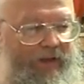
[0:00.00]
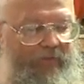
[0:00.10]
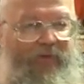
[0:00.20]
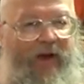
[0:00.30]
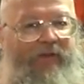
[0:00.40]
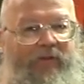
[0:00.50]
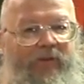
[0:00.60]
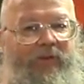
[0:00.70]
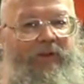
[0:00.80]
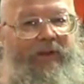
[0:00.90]
and
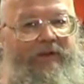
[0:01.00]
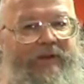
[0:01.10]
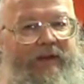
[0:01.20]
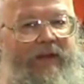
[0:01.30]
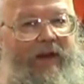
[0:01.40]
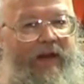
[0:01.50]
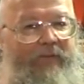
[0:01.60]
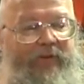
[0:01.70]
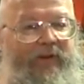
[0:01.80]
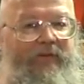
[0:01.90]
fossils and things like that, I
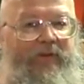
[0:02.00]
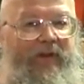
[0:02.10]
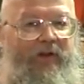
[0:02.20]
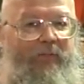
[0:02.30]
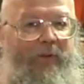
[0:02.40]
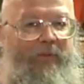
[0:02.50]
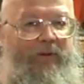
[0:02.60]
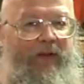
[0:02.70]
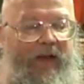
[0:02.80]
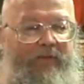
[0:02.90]
have to leave it to other people to
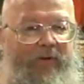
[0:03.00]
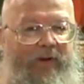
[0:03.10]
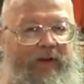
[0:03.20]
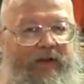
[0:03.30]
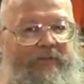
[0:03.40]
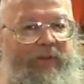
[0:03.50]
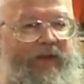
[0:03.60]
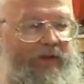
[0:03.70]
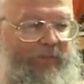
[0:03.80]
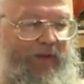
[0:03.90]
kind of
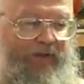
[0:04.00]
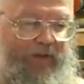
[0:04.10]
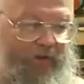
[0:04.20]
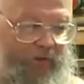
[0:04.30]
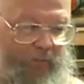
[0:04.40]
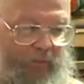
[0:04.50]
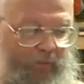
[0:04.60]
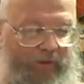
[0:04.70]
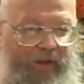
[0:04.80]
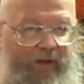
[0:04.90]
explain to me and then interpret
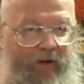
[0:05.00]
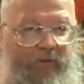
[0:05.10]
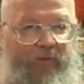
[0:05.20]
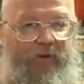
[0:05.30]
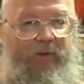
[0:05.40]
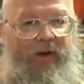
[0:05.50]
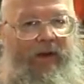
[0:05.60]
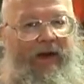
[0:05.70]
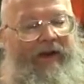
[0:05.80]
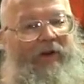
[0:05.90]
what they know. So
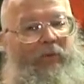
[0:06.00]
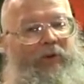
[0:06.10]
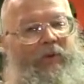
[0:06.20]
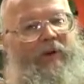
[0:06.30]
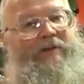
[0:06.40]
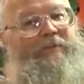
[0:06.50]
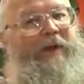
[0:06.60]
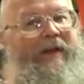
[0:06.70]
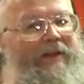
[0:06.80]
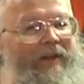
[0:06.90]
I don't really want to
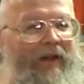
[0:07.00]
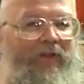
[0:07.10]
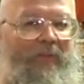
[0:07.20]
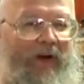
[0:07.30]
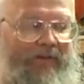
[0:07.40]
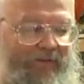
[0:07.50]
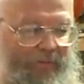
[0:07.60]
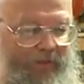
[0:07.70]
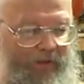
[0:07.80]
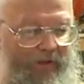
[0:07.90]
speak at length about
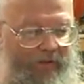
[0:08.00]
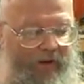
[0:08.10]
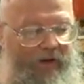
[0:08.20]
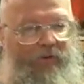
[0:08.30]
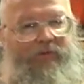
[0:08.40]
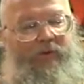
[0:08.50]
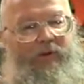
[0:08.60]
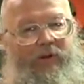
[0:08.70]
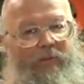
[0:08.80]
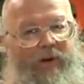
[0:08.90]
something that I know so
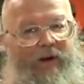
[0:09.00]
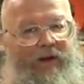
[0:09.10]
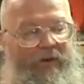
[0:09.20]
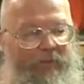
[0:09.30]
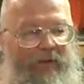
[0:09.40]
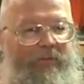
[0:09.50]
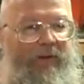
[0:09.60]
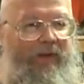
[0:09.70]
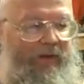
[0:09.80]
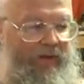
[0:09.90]
little about. I could
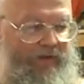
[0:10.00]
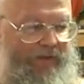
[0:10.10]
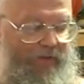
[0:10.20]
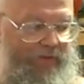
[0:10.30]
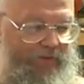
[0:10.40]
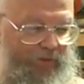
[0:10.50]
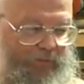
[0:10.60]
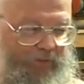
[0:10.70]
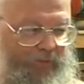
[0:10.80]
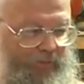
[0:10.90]
probably sound stupid
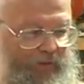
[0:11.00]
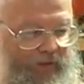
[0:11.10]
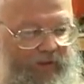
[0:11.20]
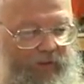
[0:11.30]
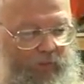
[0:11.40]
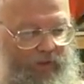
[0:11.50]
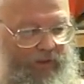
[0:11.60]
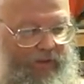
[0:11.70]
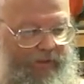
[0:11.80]
really quickly.